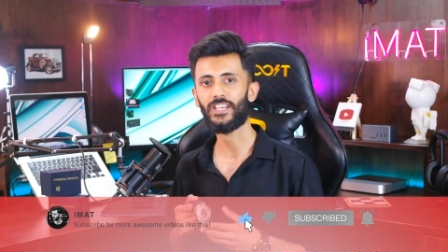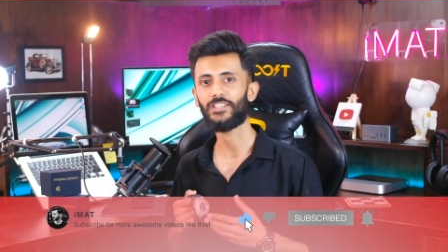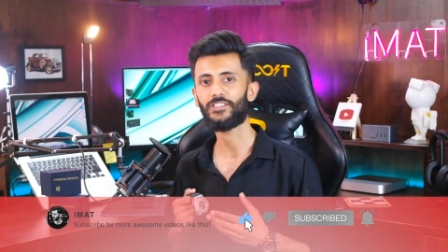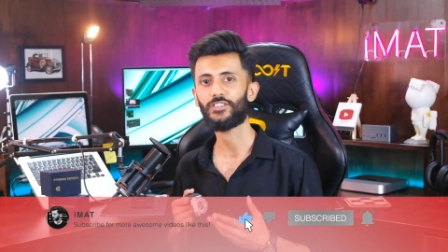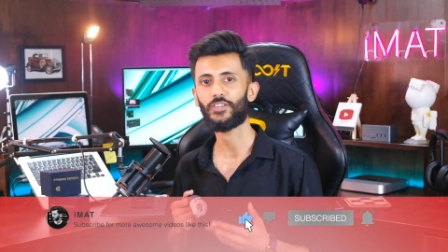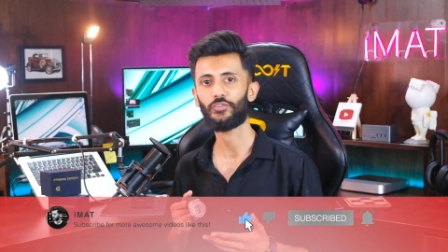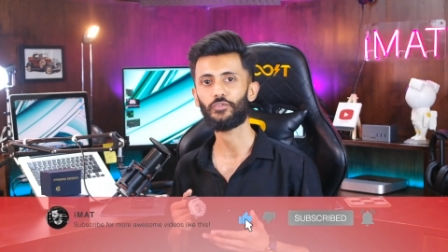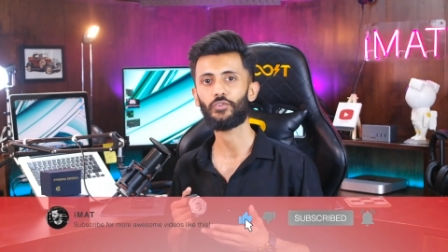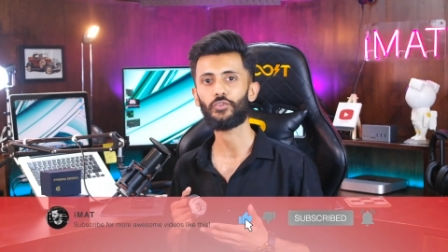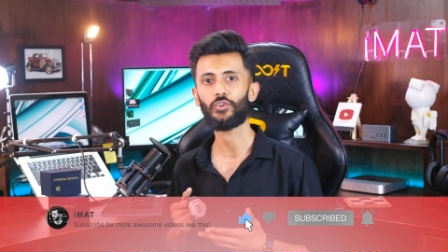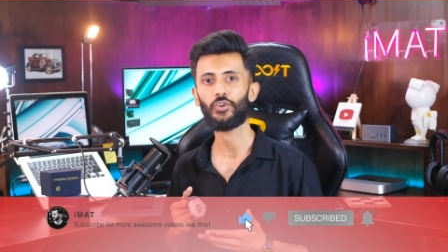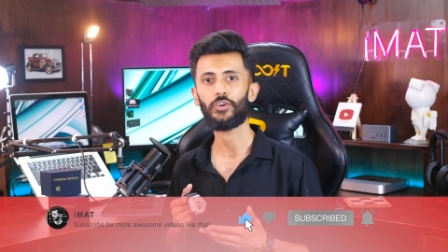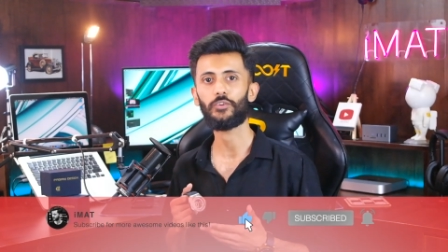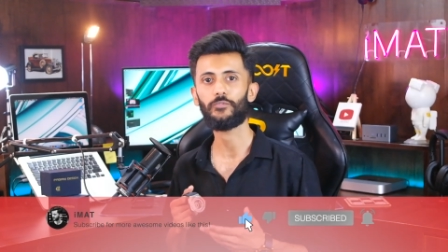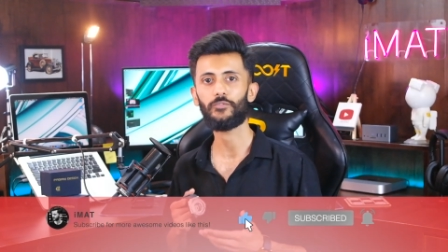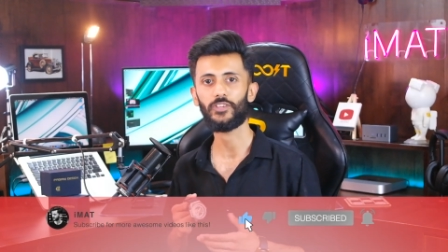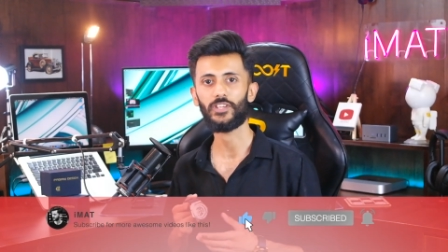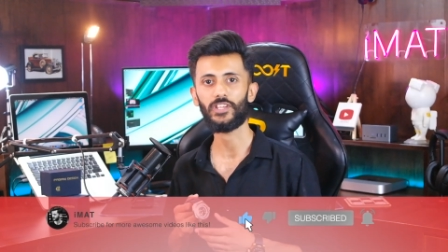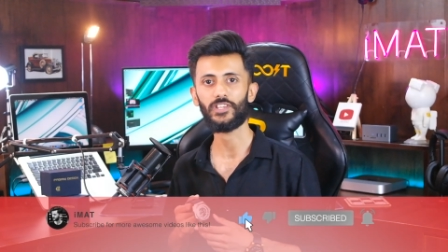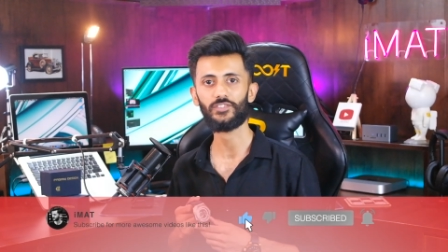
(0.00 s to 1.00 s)
and turn on
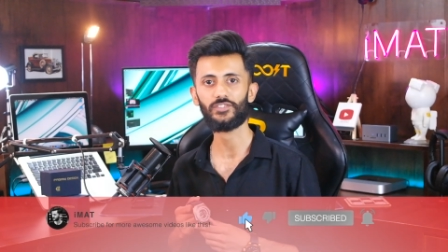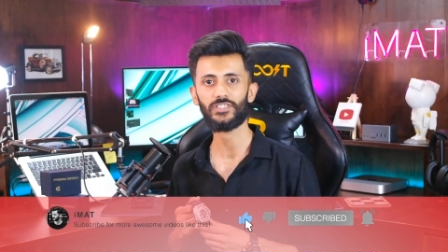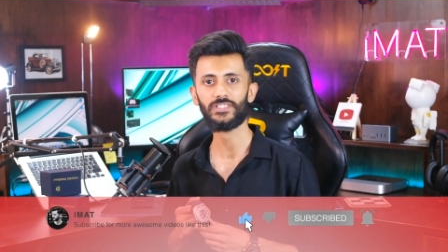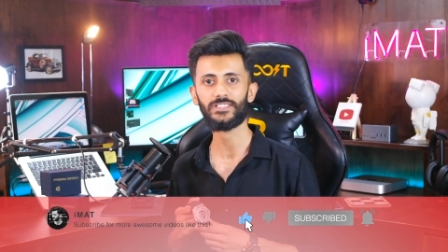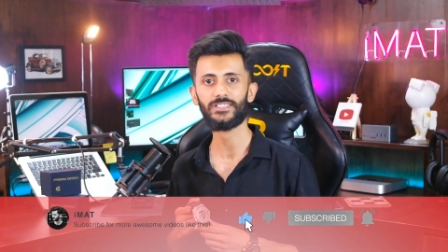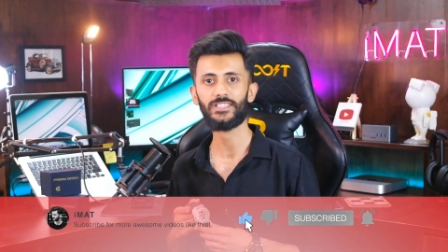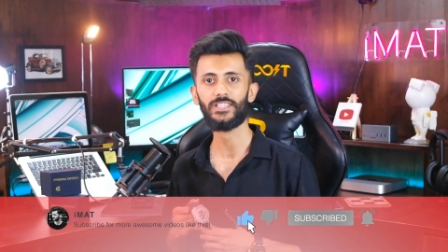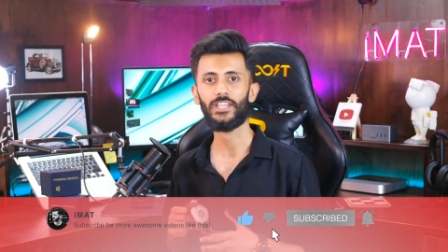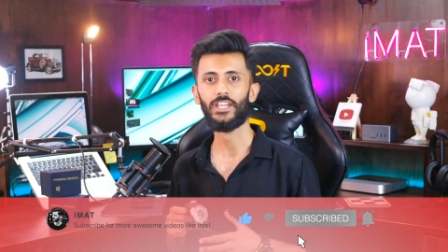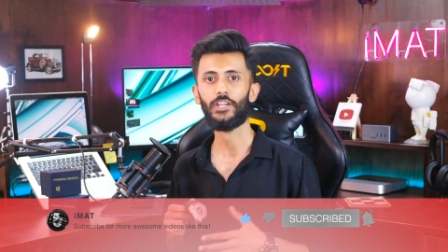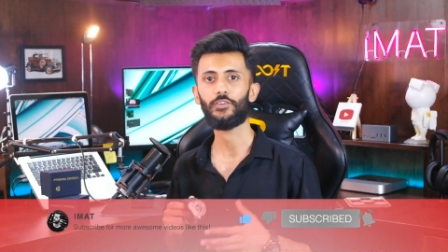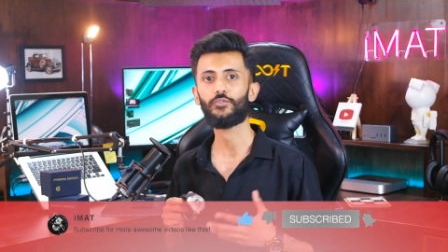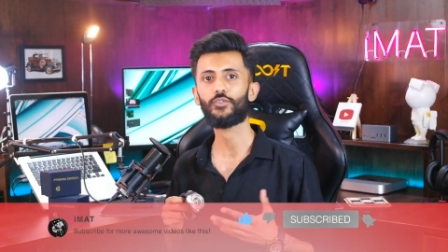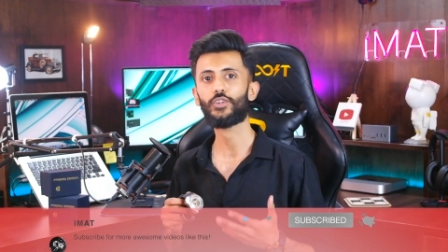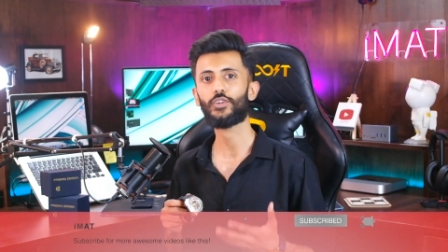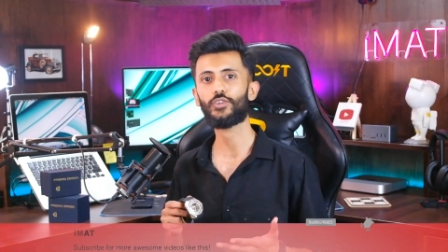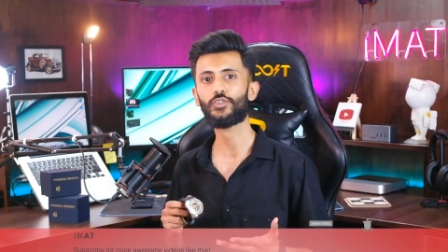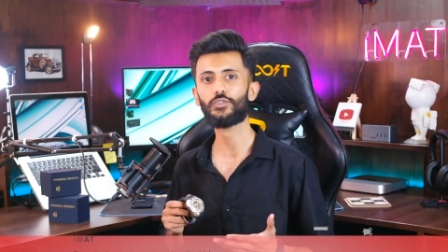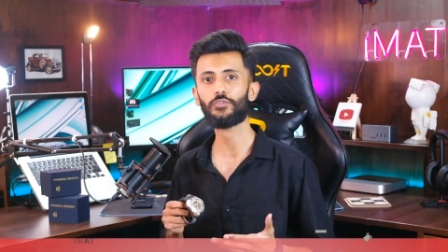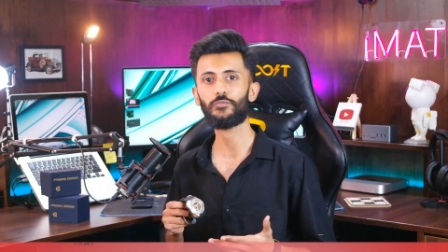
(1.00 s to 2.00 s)
notifications. And you
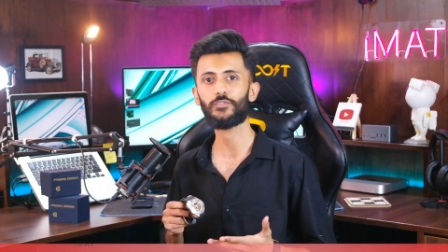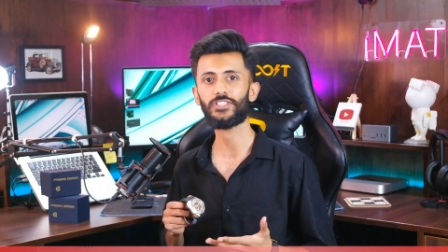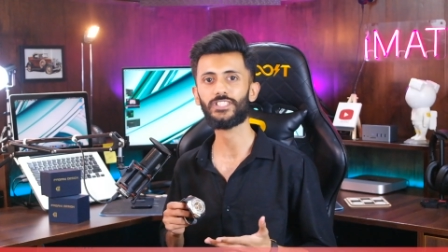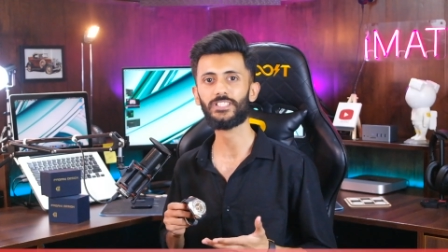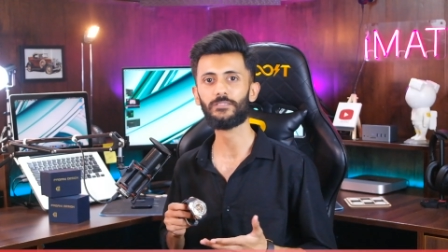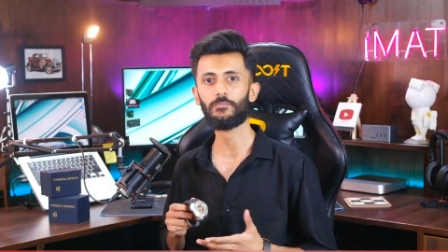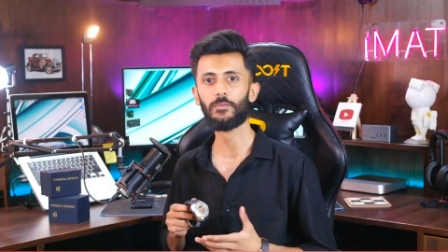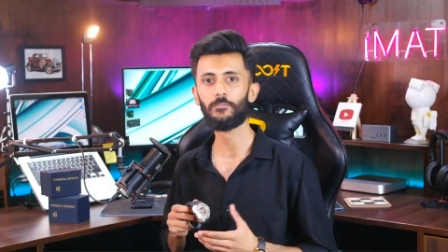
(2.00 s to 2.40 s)
can also visit my